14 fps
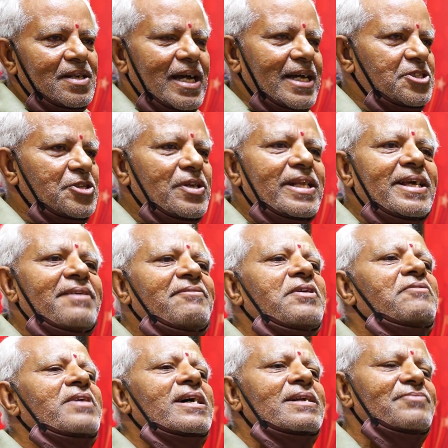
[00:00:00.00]
Actually,
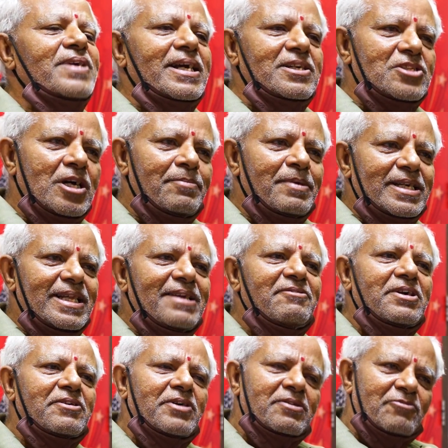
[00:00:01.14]
economically
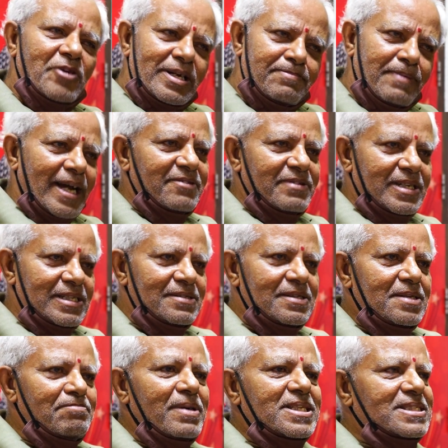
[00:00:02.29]
we were quite backward.
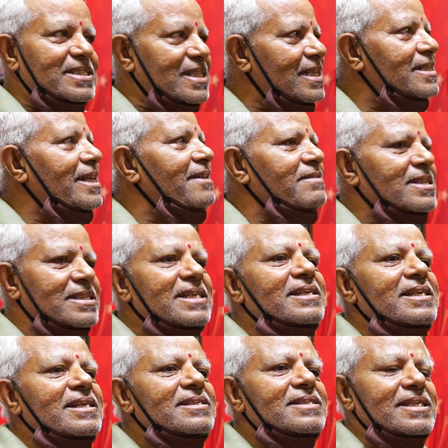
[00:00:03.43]
But still they were
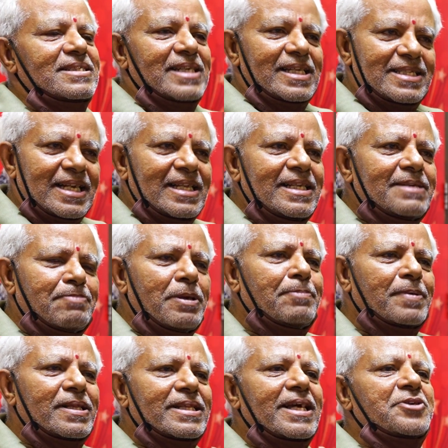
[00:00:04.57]
thinking, generally
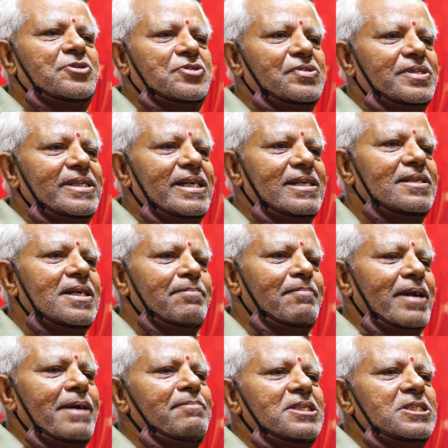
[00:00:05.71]
people they used to think
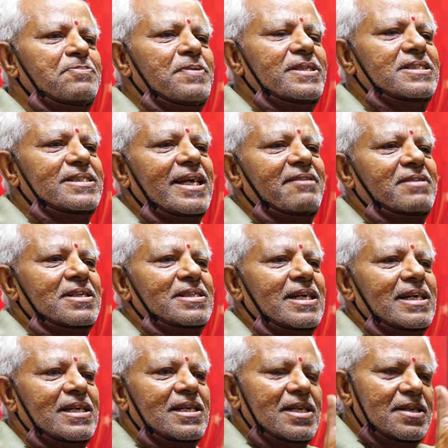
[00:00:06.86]
Brahmins means they were
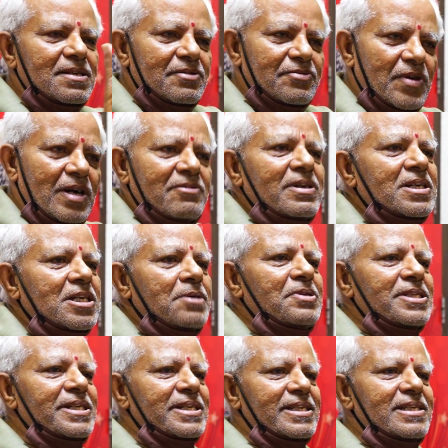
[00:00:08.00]
the forward
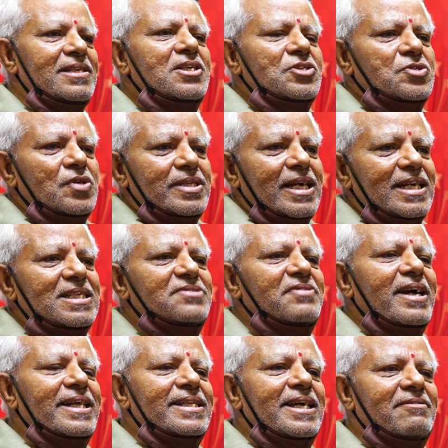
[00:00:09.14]
community. So that is
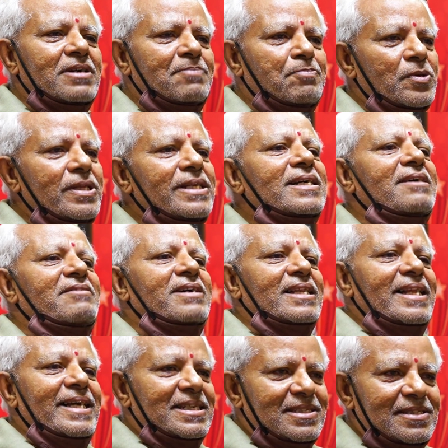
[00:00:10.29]
why they were pulling our
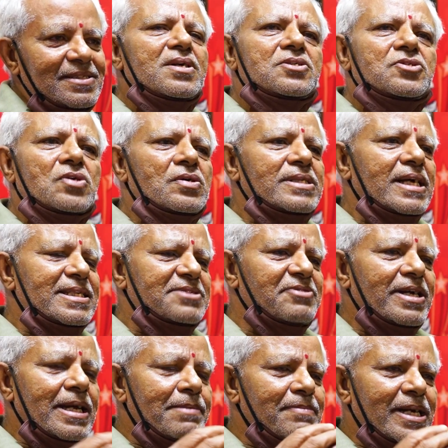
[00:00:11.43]
leg. So that's
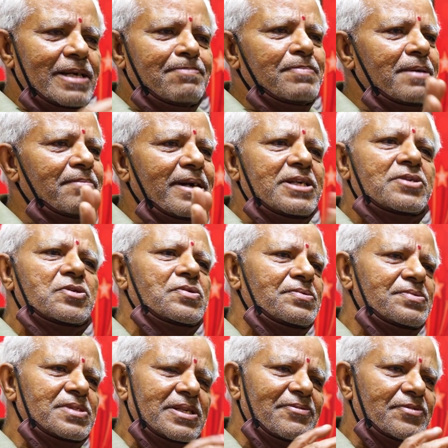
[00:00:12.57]
why I made up my mind to
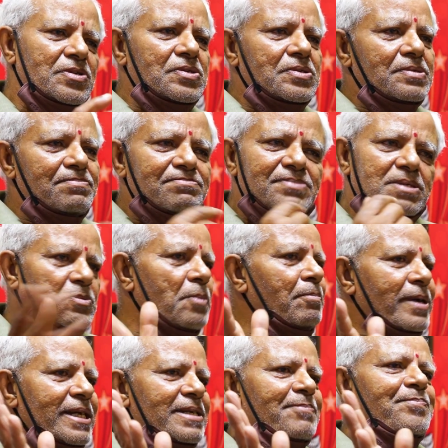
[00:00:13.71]
shift to
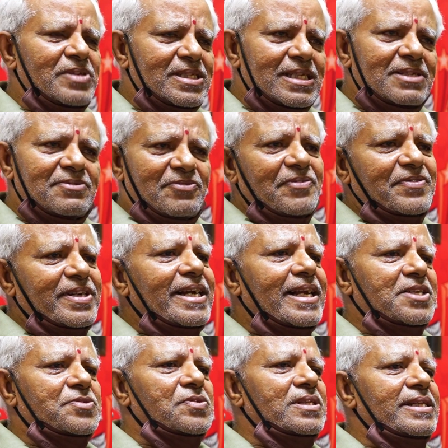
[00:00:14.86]
Mumbai. Within 15
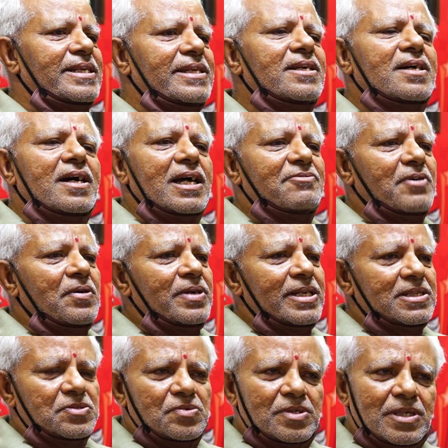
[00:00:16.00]
days only, I found a
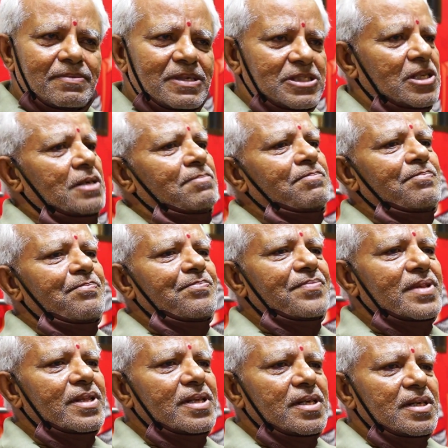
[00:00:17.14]
suitable job.
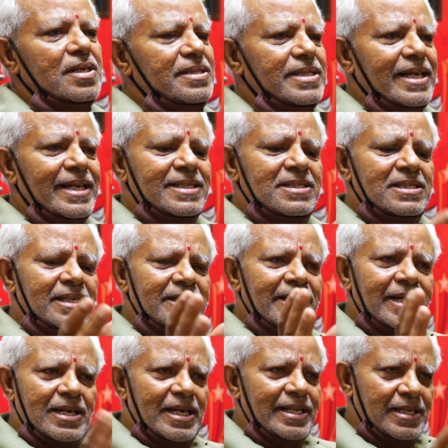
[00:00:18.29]
They
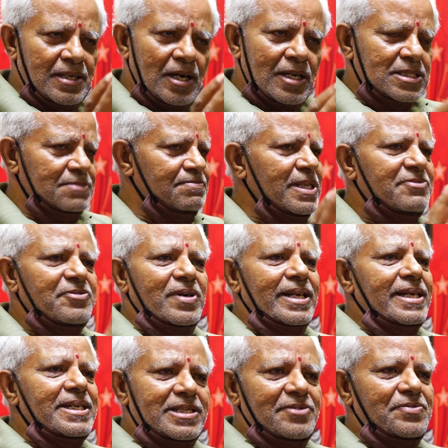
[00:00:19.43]
asked me for
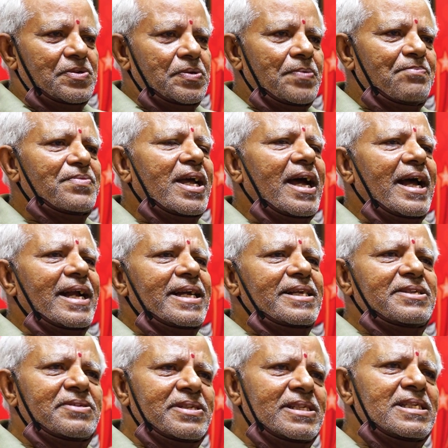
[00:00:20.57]
interview, and
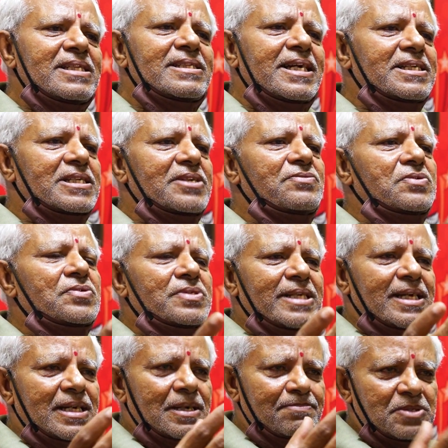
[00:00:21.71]
even in the interview,
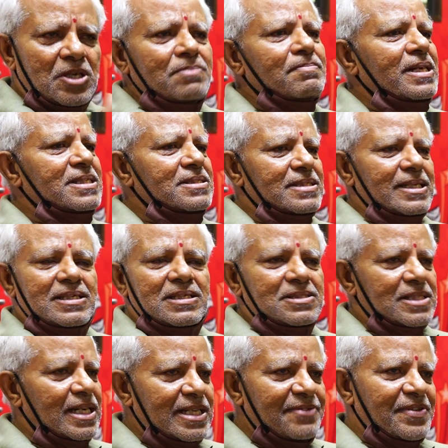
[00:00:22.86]
they observed my
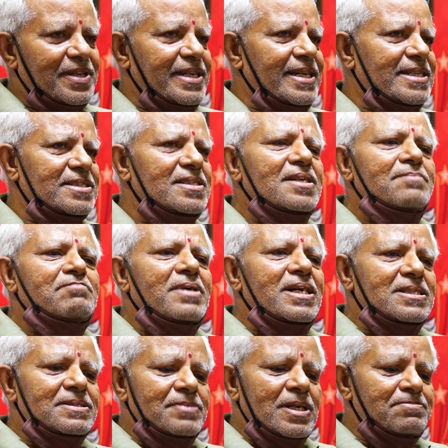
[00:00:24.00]
certificates. By
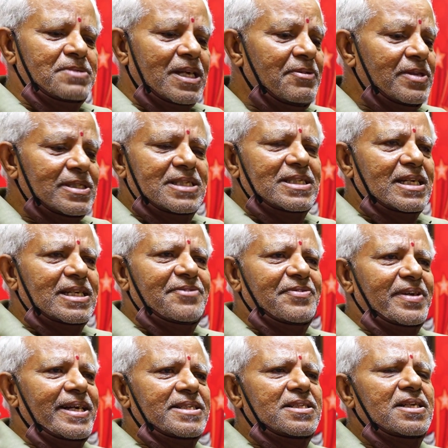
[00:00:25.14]
observing the
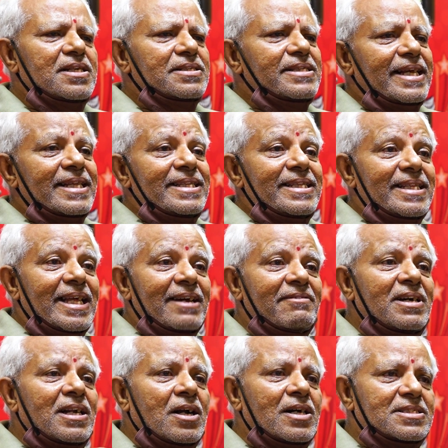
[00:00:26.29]
certificates, they never
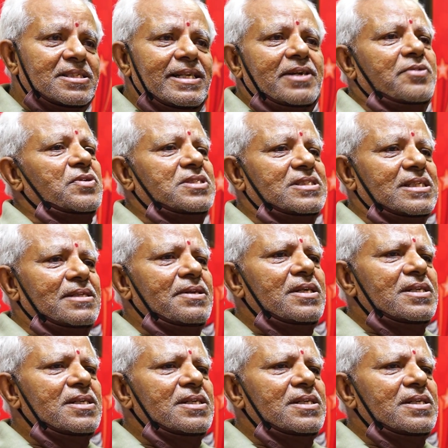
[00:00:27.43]
asked a question.